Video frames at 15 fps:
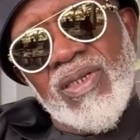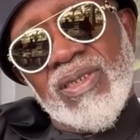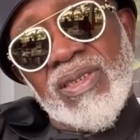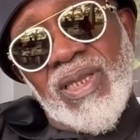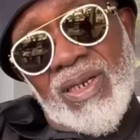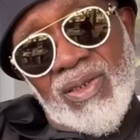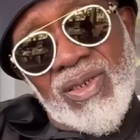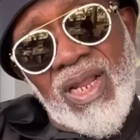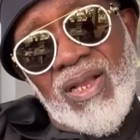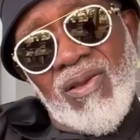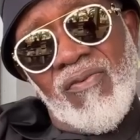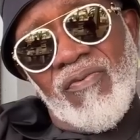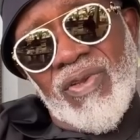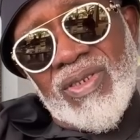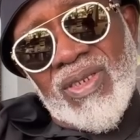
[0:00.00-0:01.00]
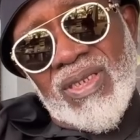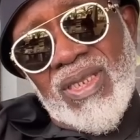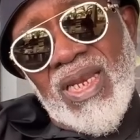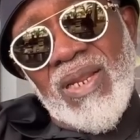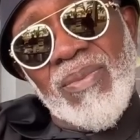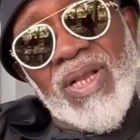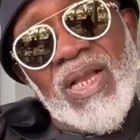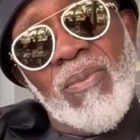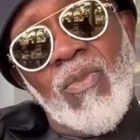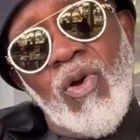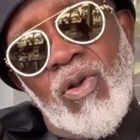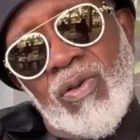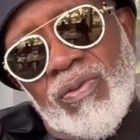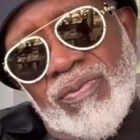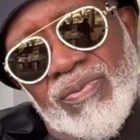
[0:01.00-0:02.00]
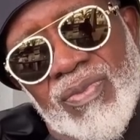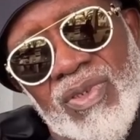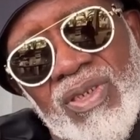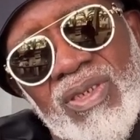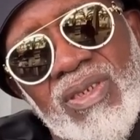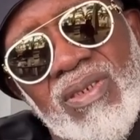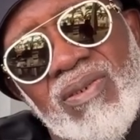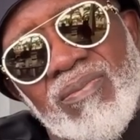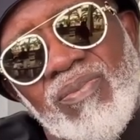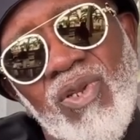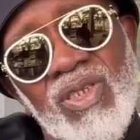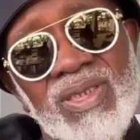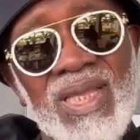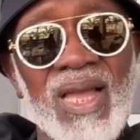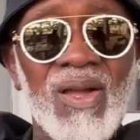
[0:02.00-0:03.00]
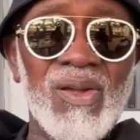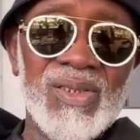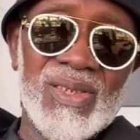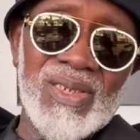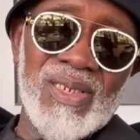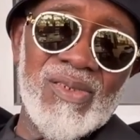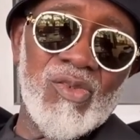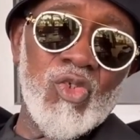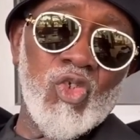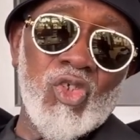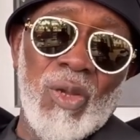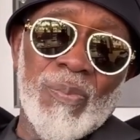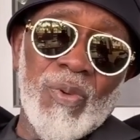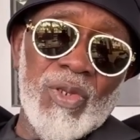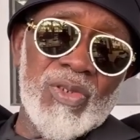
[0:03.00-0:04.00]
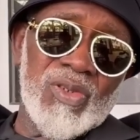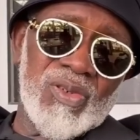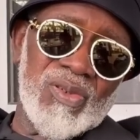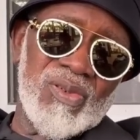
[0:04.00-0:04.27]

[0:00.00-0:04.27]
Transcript: international conference center and a mega mall, plus that hotel to support